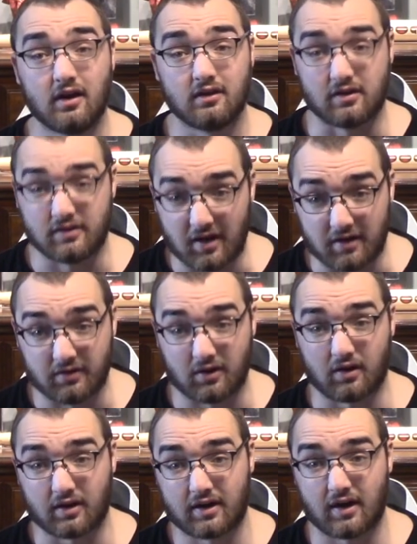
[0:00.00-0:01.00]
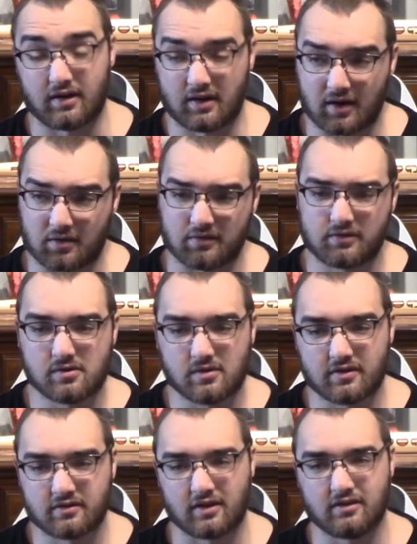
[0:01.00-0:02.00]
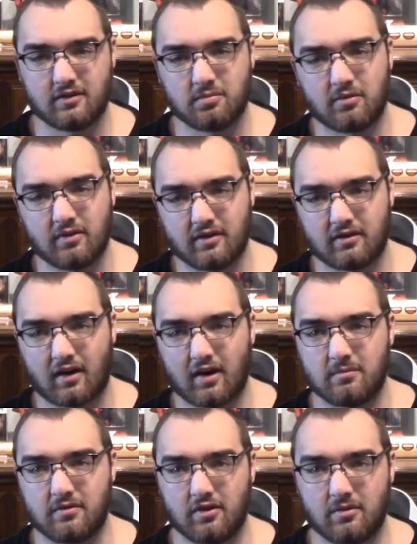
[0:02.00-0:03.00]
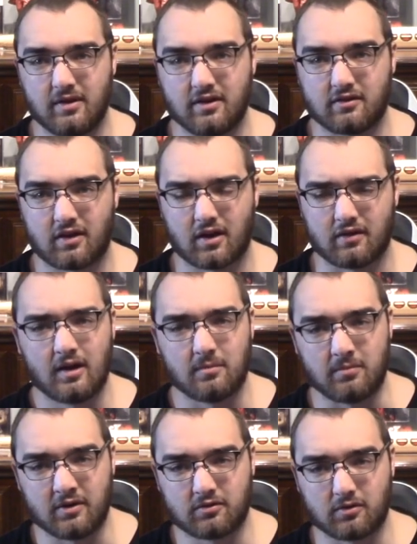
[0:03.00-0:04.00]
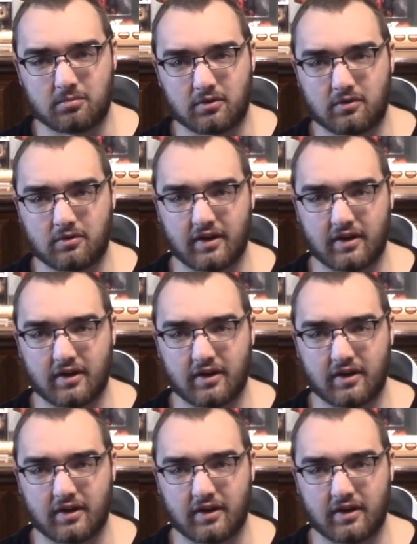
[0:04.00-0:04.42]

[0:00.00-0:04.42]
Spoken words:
than David Arquette. Now, of course, at this point in time, Dewey is kind of miserable.